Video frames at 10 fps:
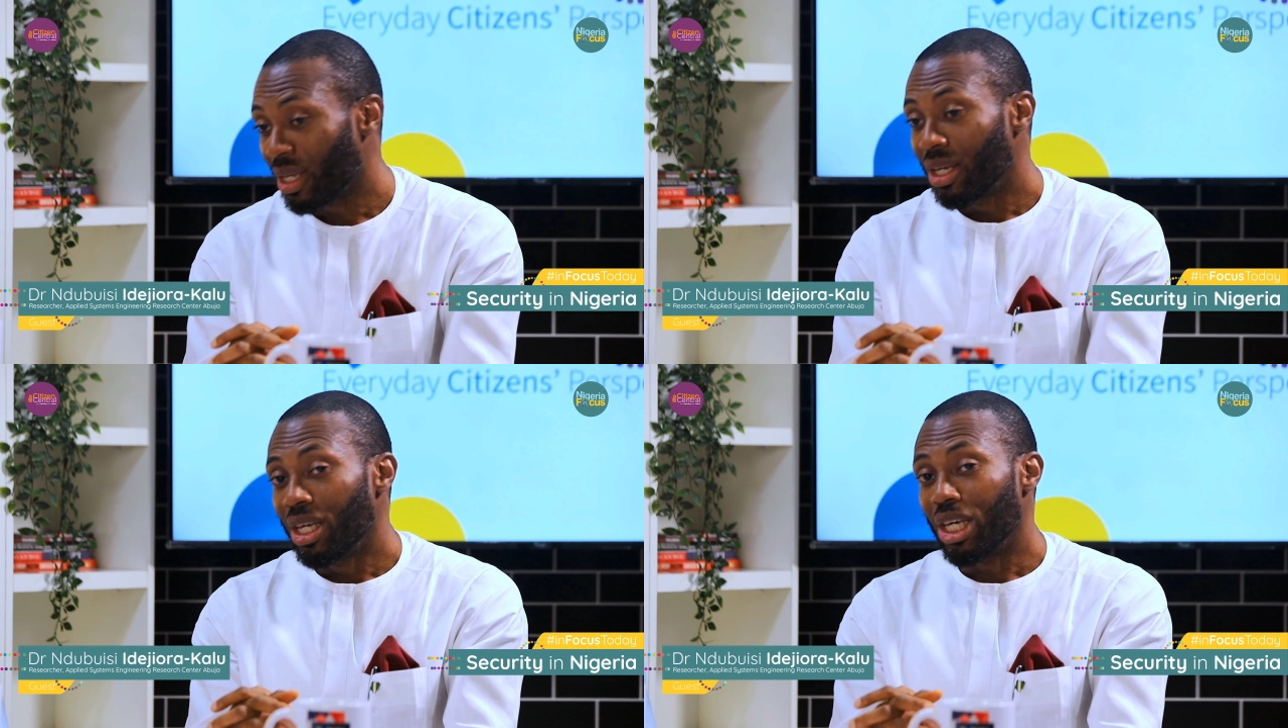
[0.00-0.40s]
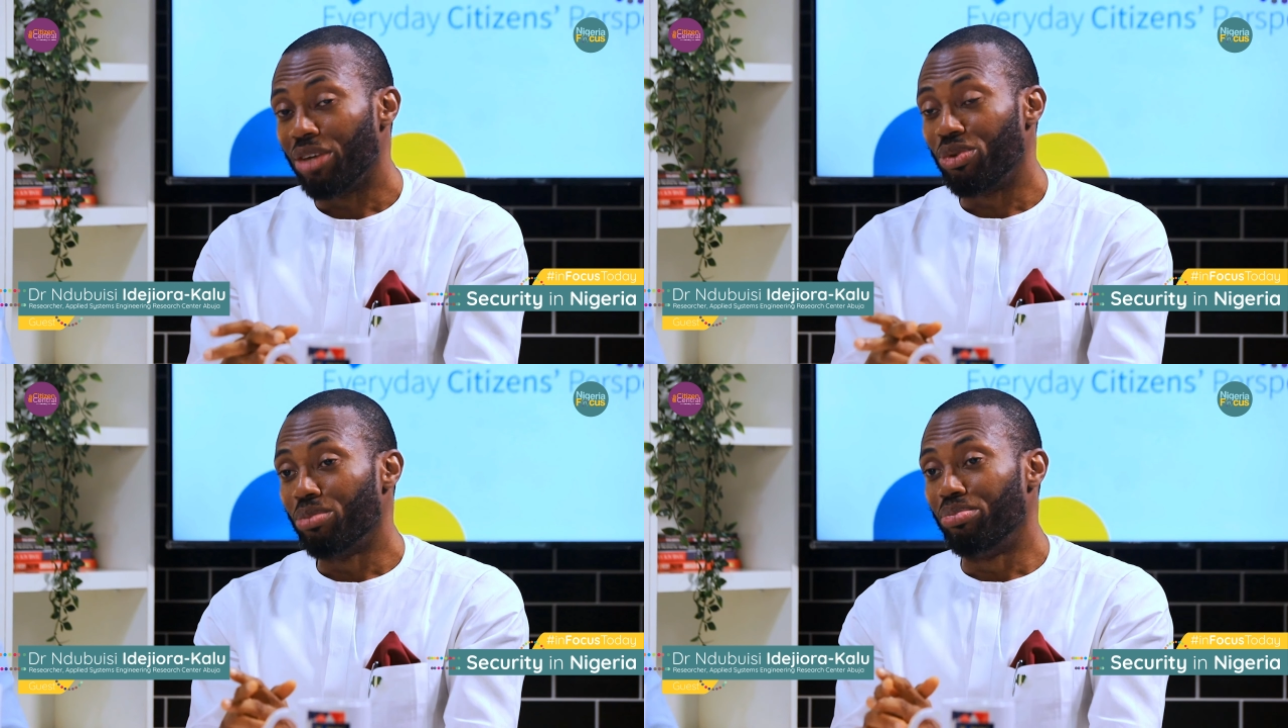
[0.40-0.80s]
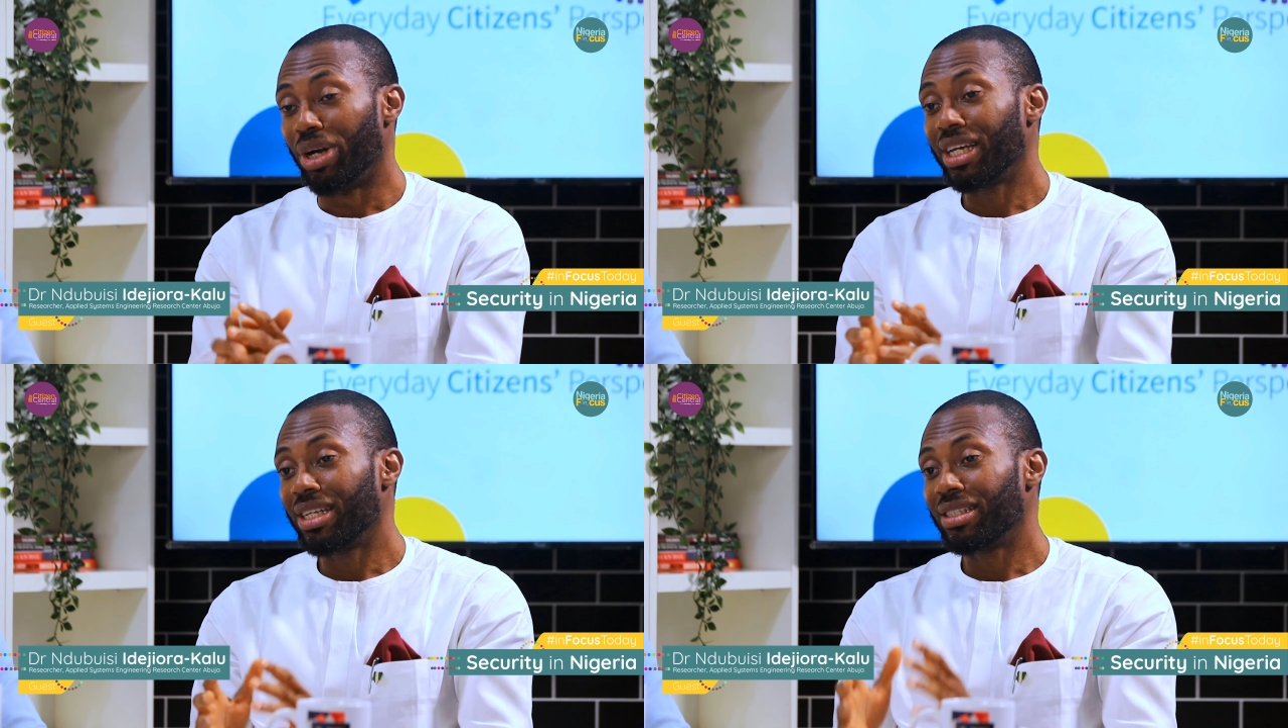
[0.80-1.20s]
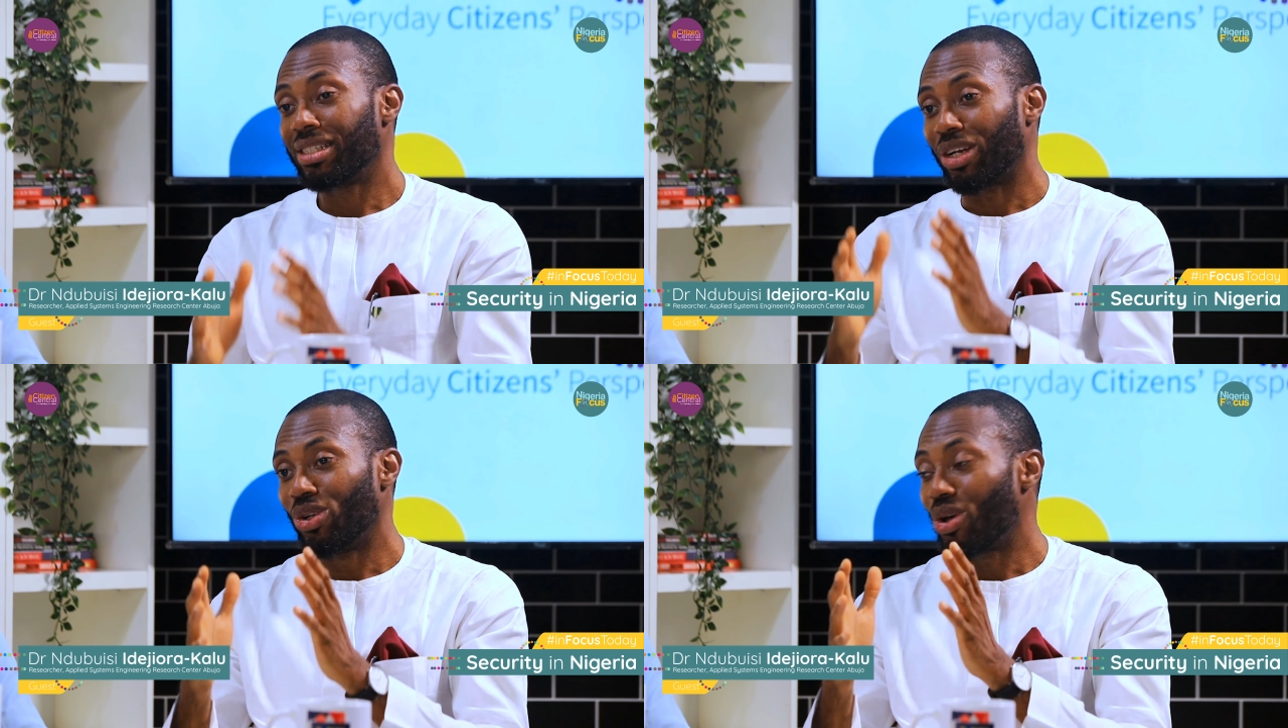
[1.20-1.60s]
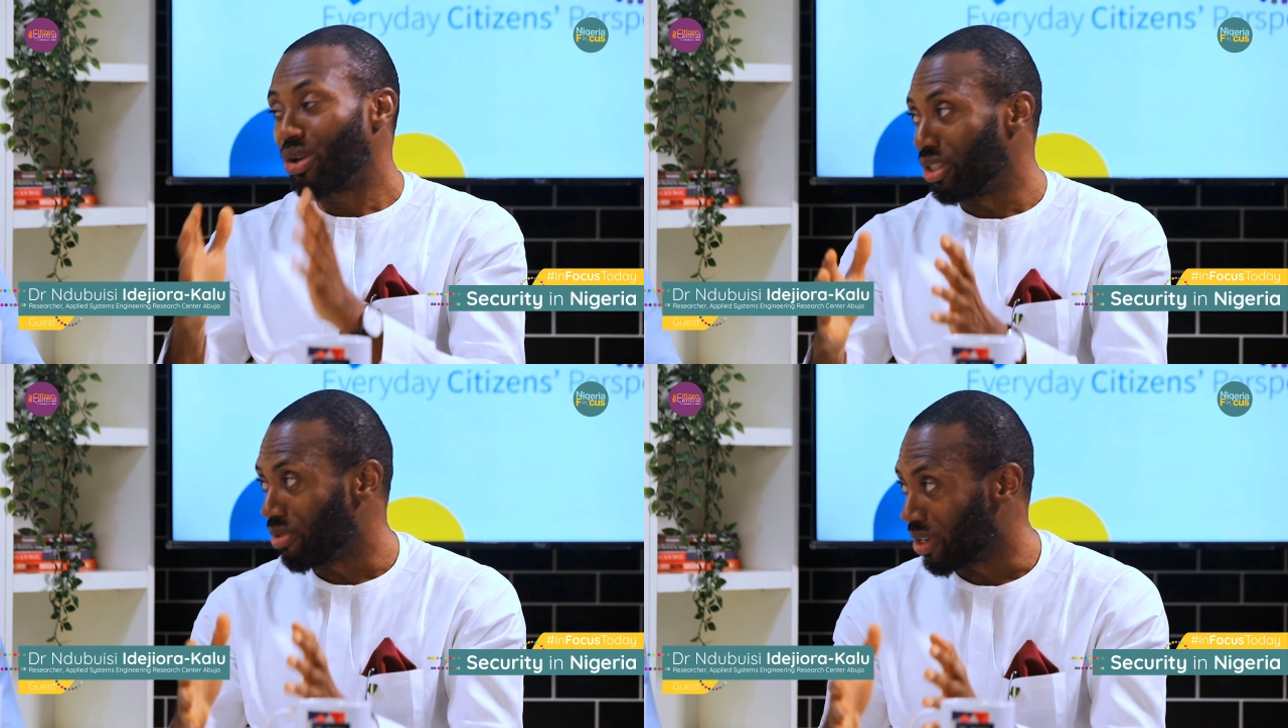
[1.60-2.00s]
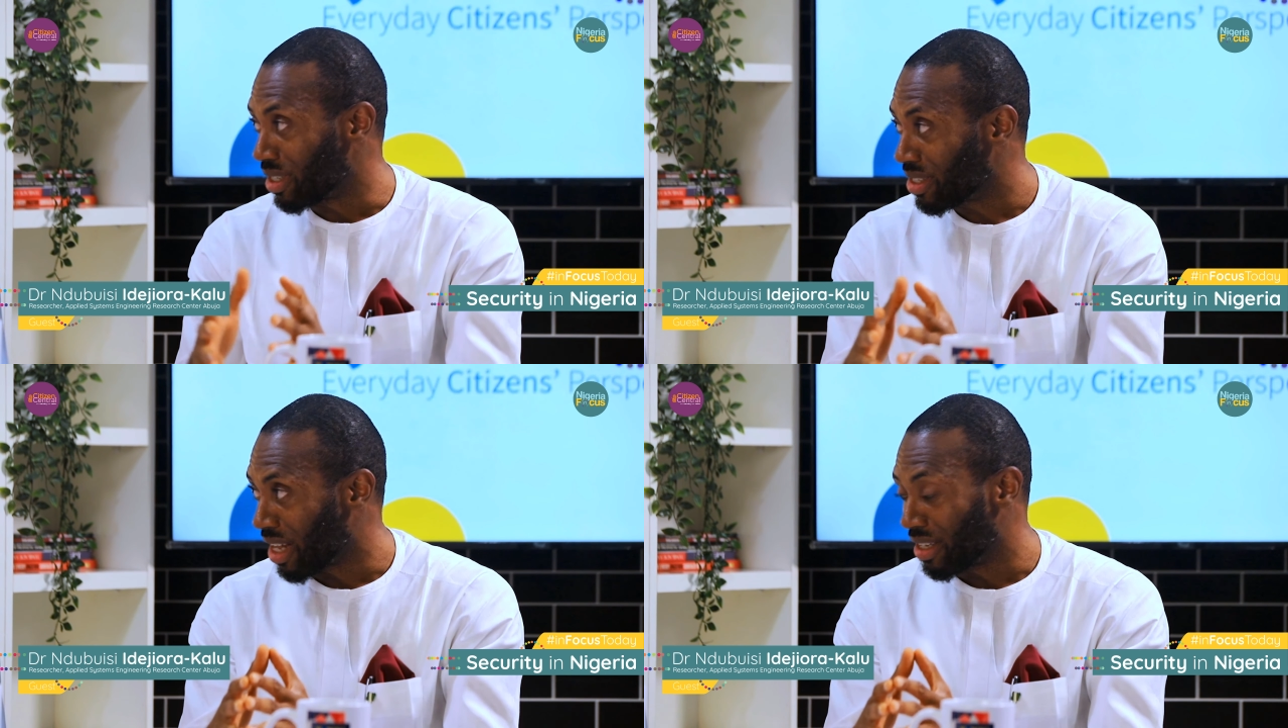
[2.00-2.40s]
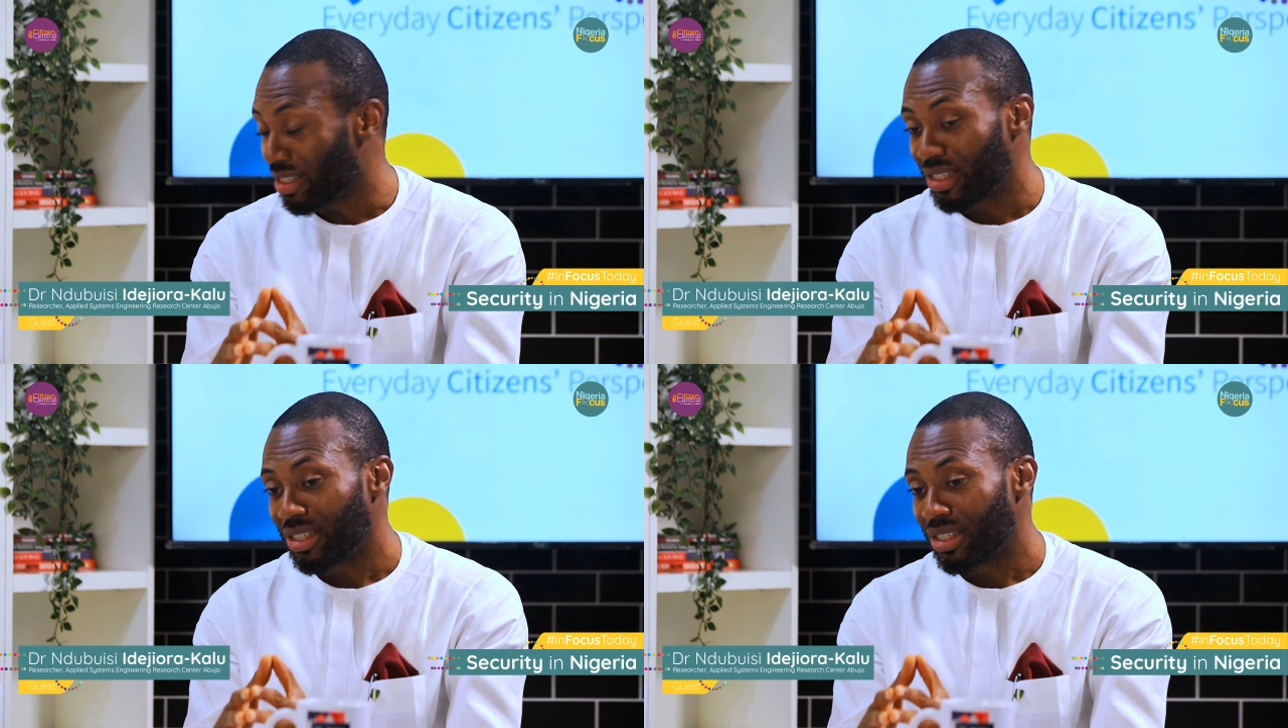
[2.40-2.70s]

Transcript: If you bring in technology, for instance,